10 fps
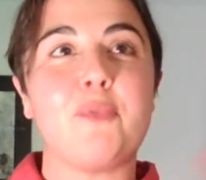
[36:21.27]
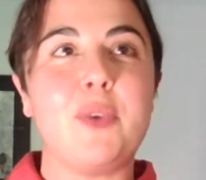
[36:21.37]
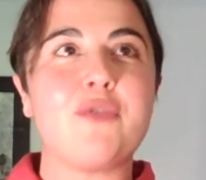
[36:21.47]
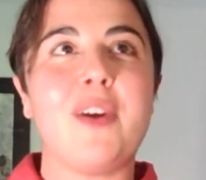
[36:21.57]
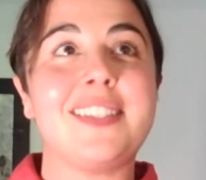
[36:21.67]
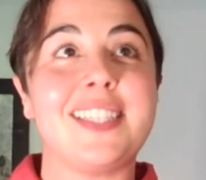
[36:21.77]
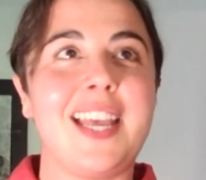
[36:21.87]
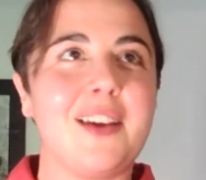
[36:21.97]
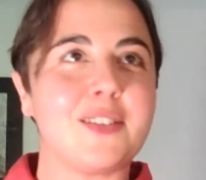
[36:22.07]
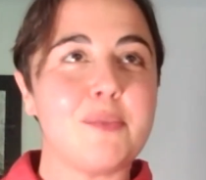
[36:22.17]
we tried to
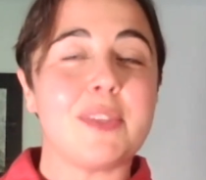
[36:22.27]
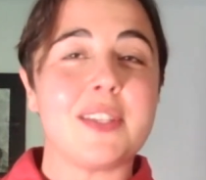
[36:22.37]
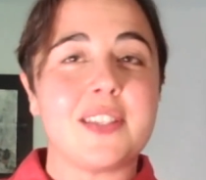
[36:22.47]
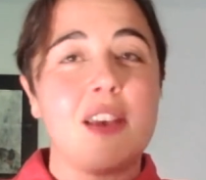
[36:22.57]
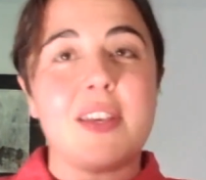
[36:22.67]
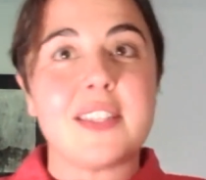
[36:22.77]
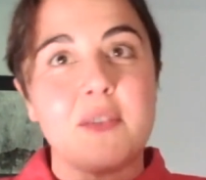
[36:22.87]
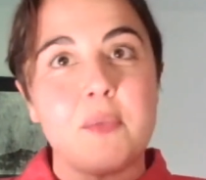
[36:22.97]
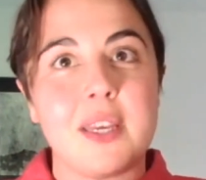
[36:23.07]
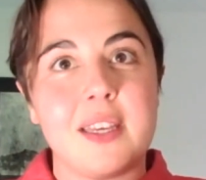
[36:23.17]
lay out some of the surveys
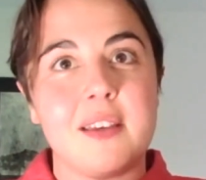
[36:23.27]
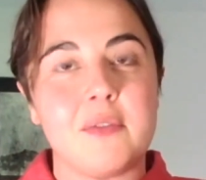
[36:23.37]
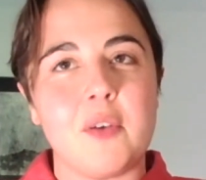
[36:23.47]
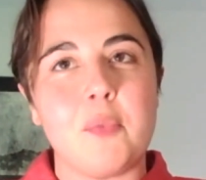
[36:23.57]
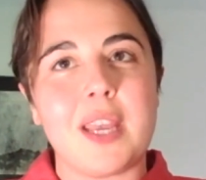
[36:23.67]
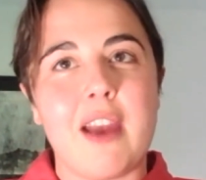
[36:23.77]
that we're